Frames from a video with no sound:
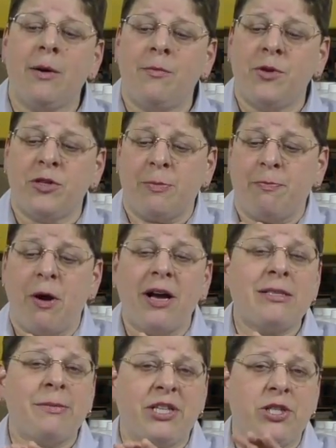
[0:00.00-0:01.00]
There's
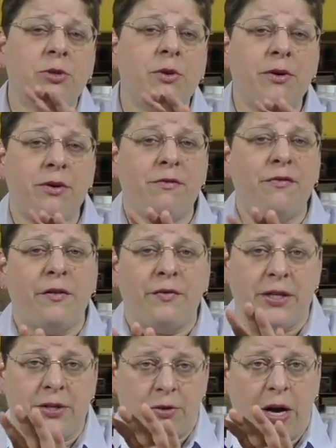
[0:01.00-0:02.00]
approximately
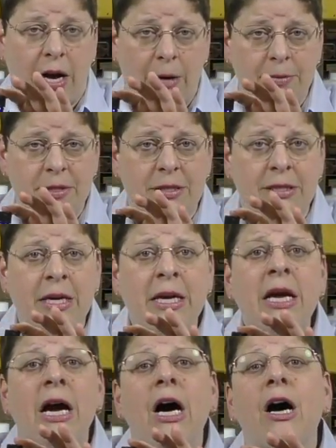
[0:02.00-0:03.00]
250 drops
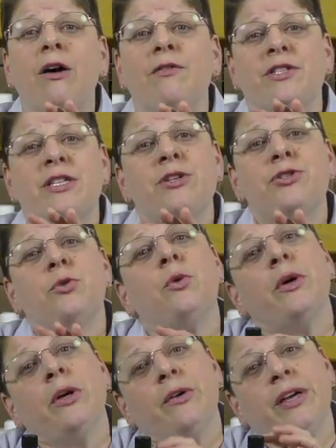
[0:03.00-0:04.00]
of essential
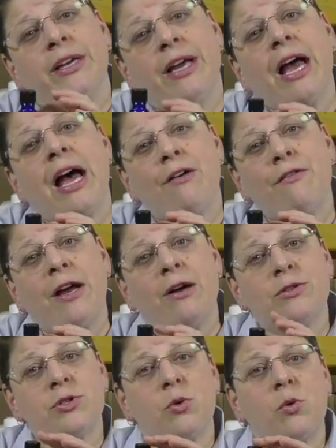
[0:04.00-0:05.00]
oil in a 1/2
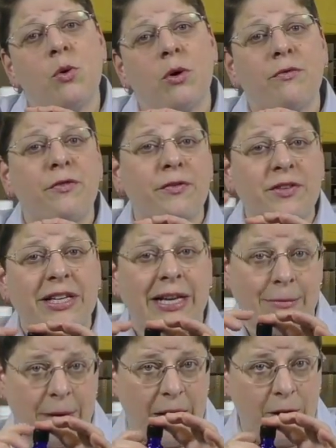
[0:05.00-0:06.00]
ounce or 15
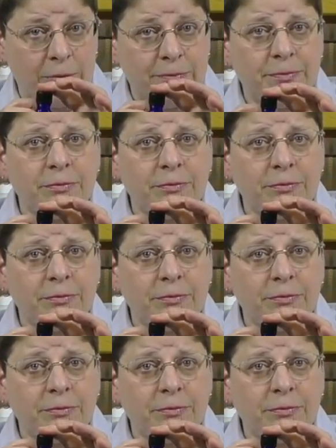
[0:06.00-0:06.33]
ml